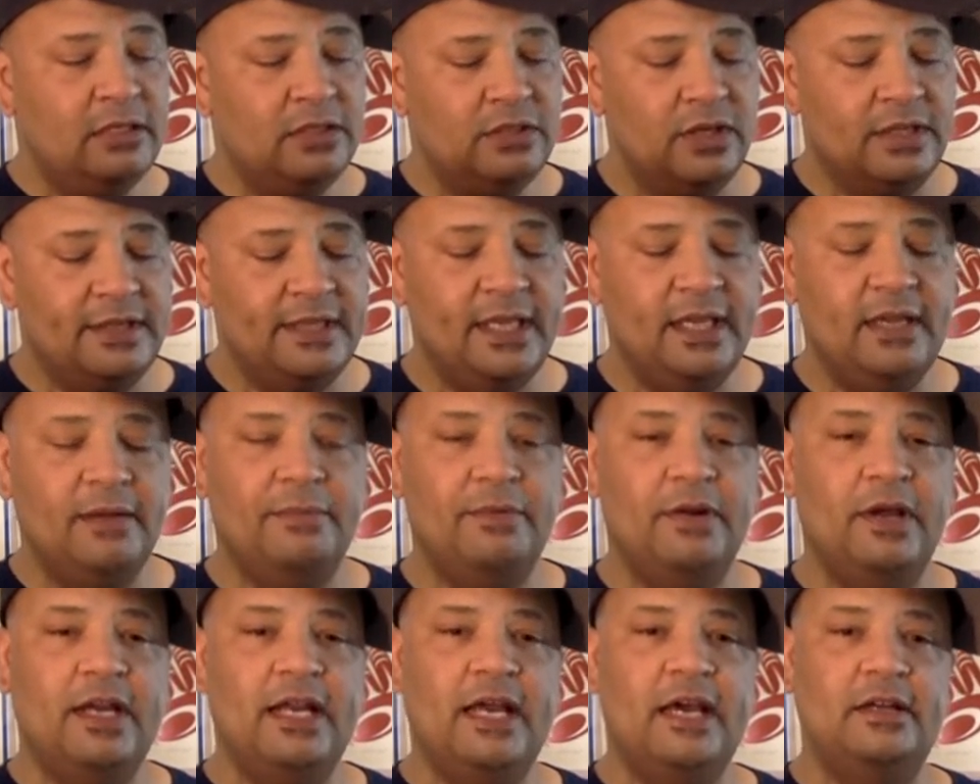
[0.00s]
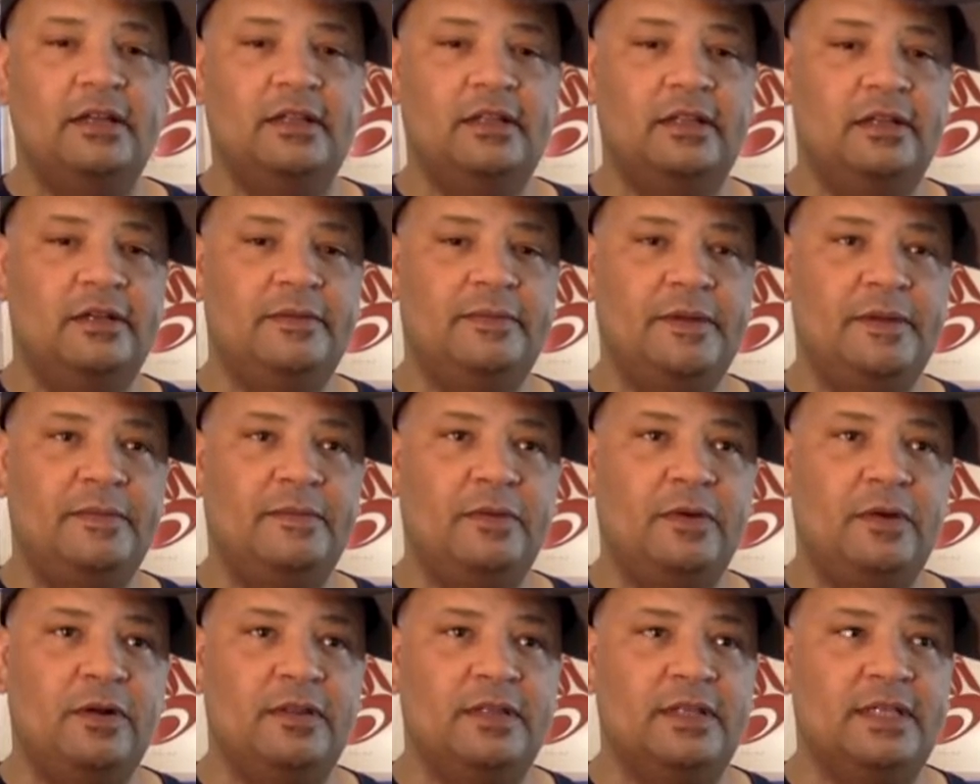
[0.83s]
So I think it brought out a little bit
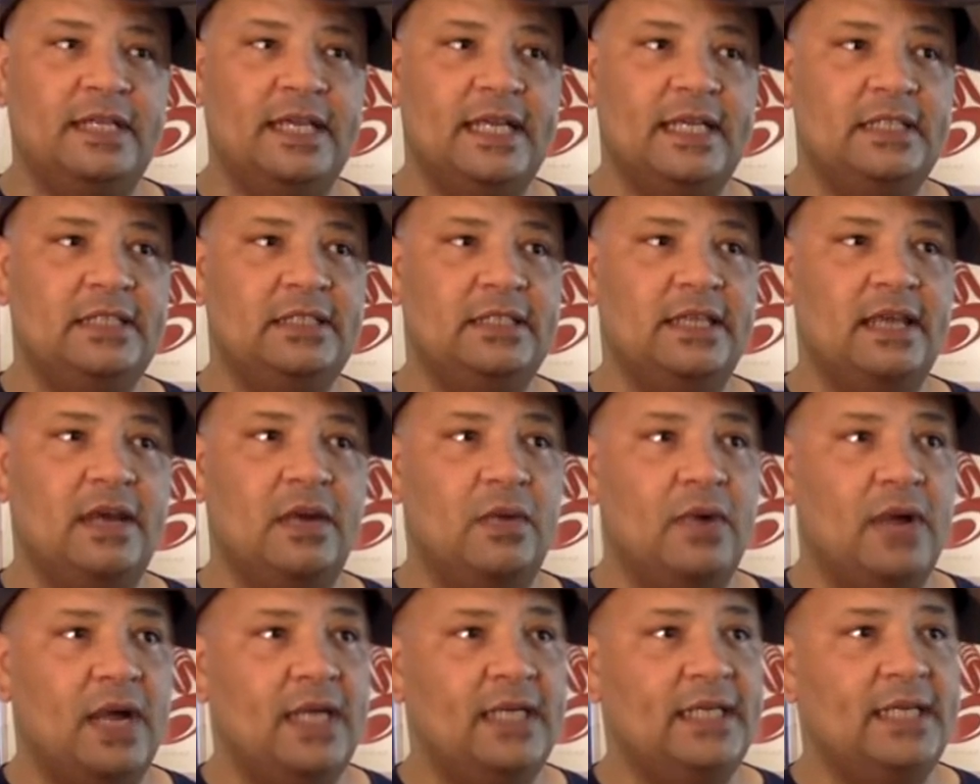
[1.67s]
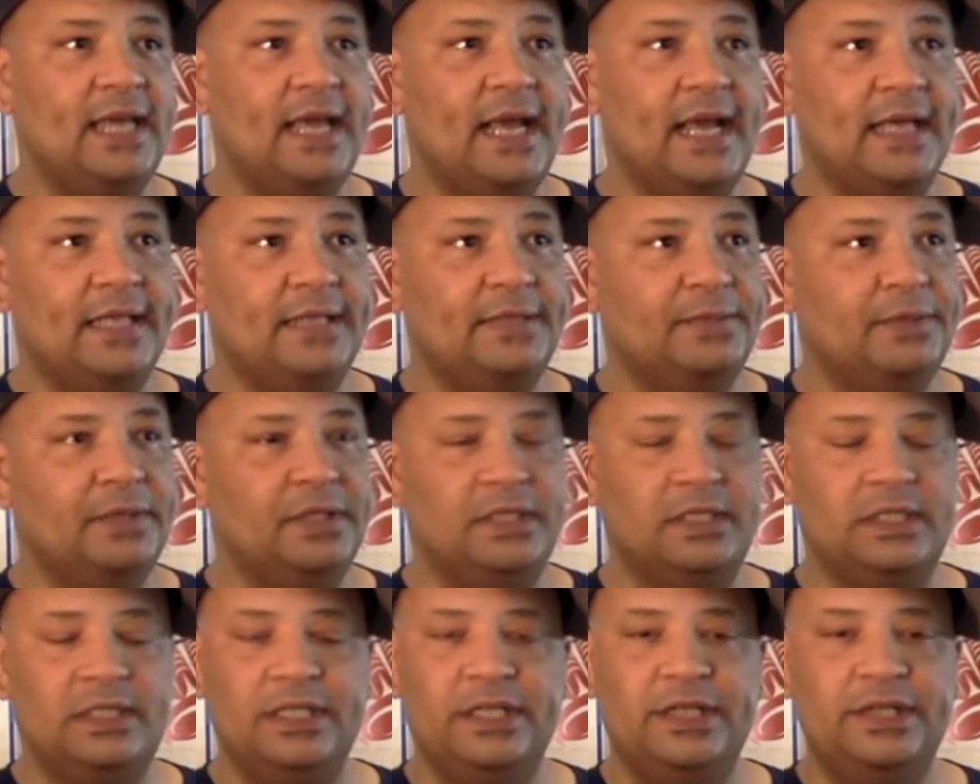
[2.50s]
more of the taste of that wine cask,
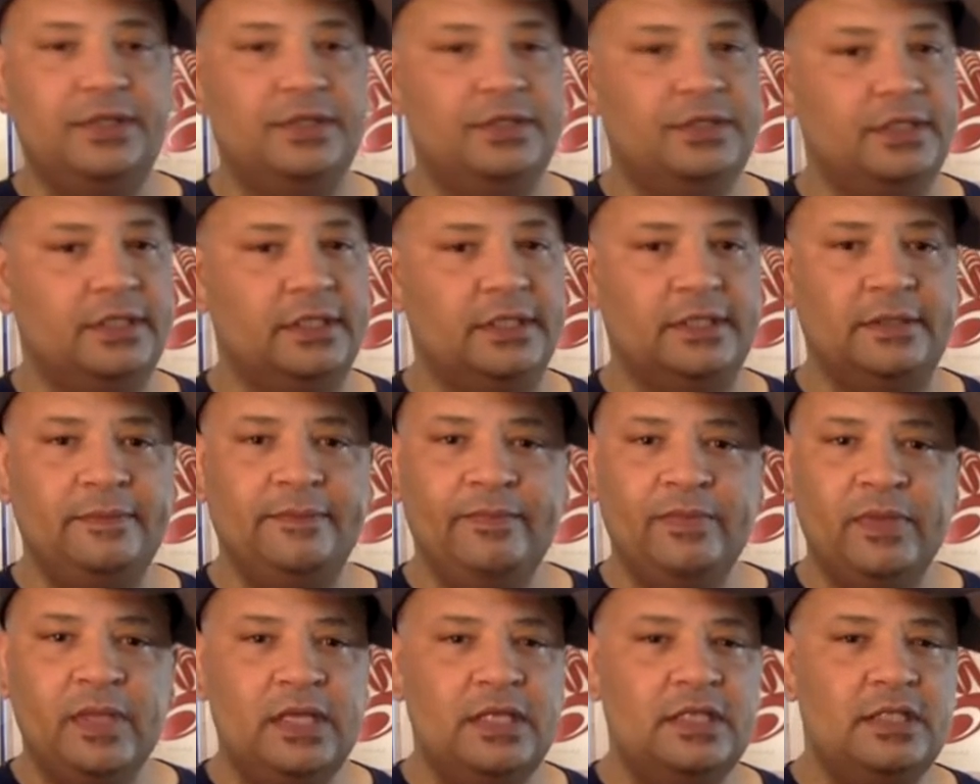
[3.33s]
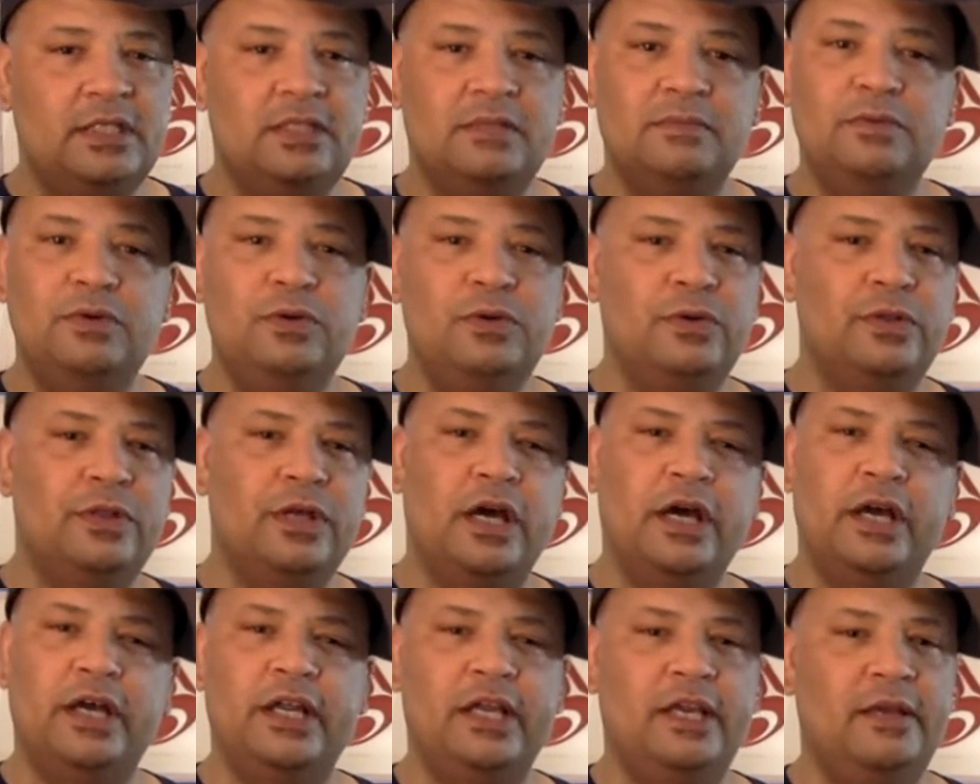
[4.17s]
but still just smooth
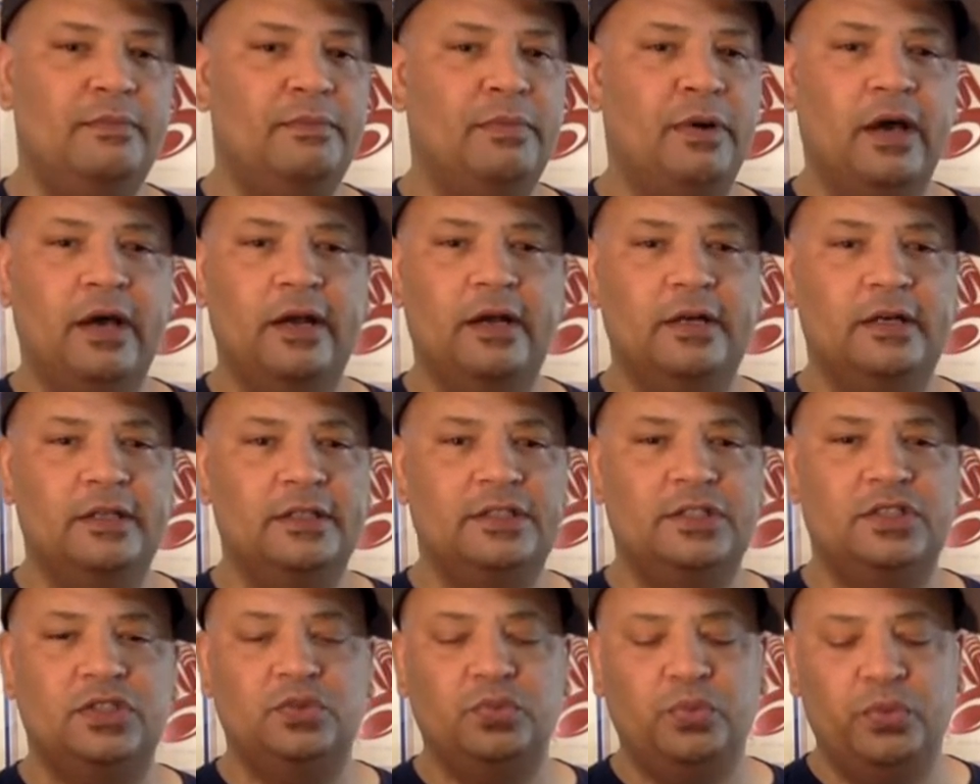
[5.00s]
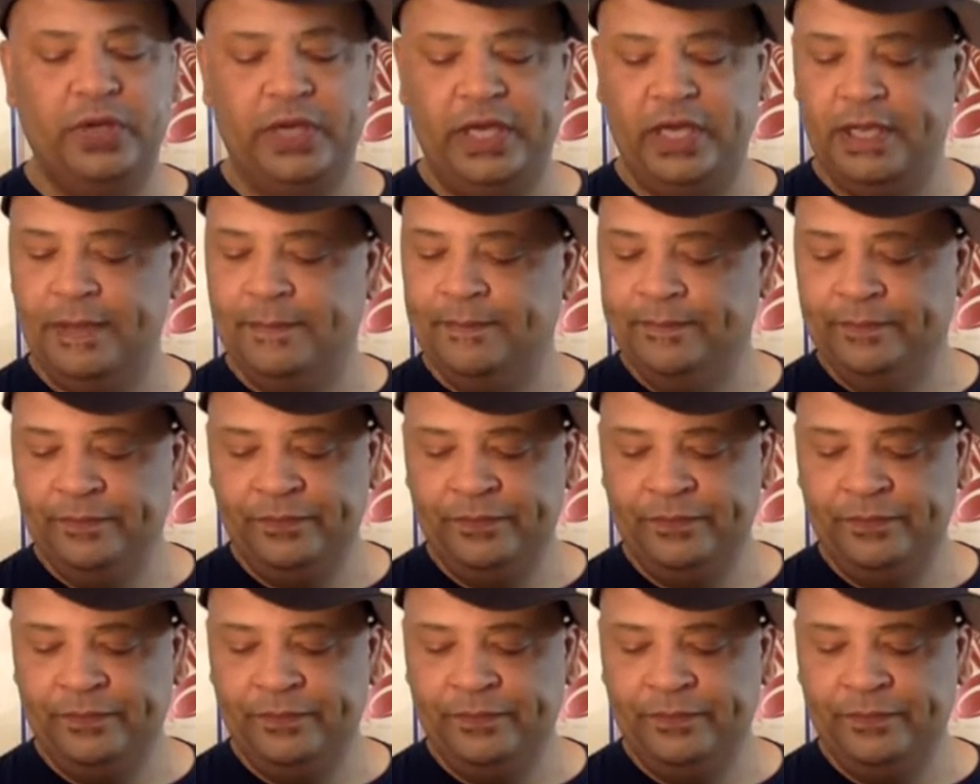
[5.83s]
honey, butter, sweet.